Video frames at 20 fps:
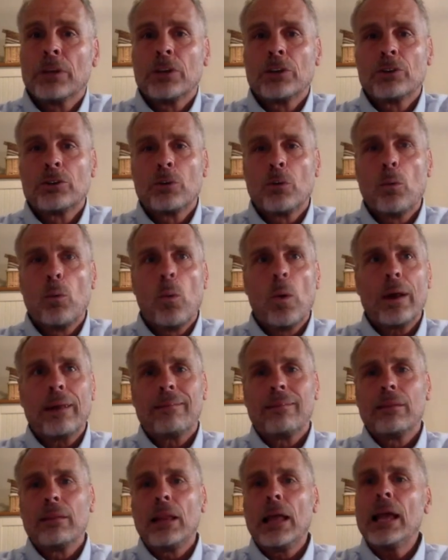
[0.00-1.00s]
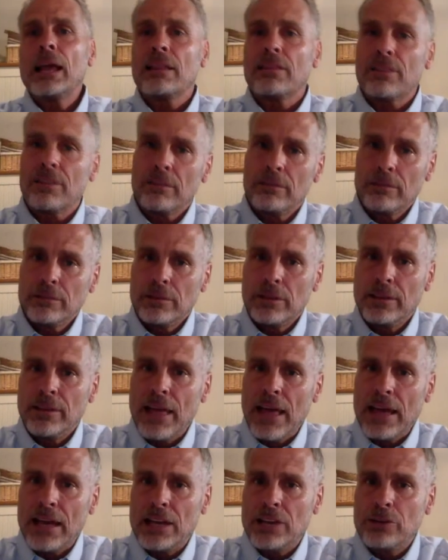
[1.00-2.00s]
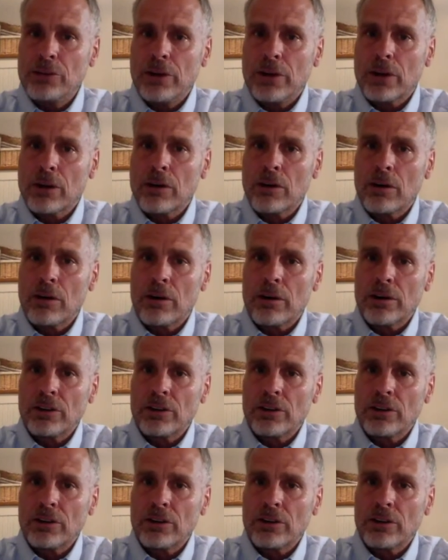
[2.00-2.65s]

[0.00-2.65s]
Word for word: To what length did that injury occur?